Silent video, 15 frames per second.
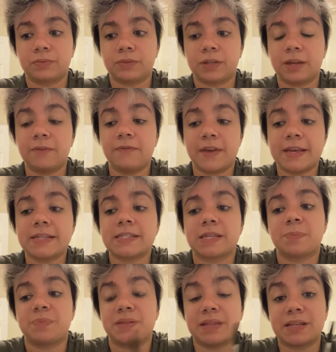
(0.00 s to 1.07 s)
convey
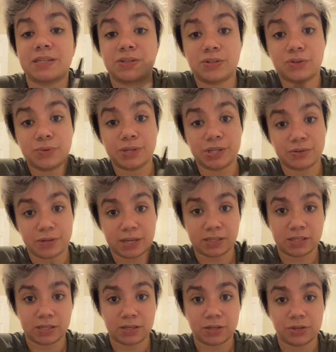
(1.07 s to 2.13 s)
something that's new and unique
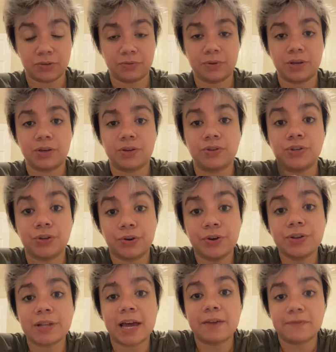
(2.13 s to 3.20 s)
to you,
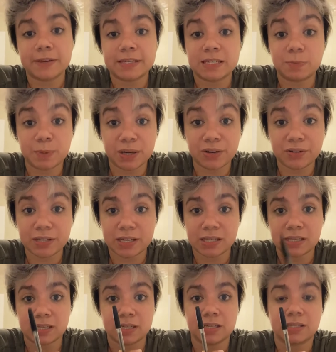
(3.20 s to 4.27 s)
your life
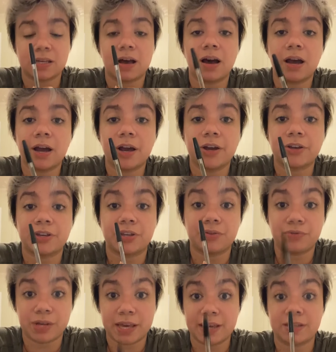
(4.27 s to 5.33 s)
experiences are
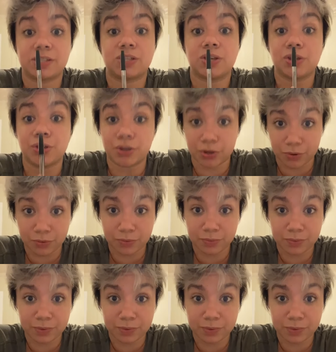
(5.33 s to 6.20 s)
unique to you.